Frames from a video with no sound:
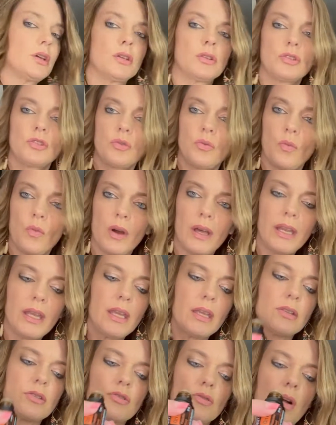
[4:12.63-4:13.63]

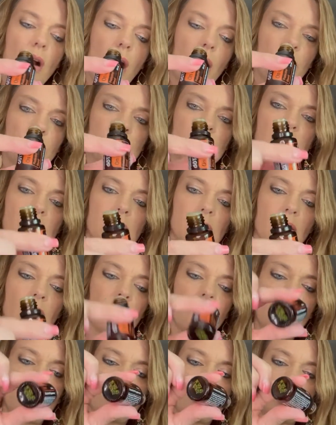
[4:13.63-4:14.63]
20 drops
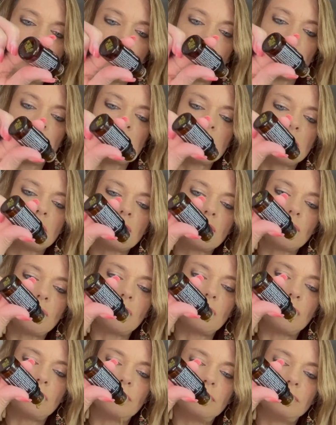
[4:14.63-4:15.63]
of On Guard essential oil.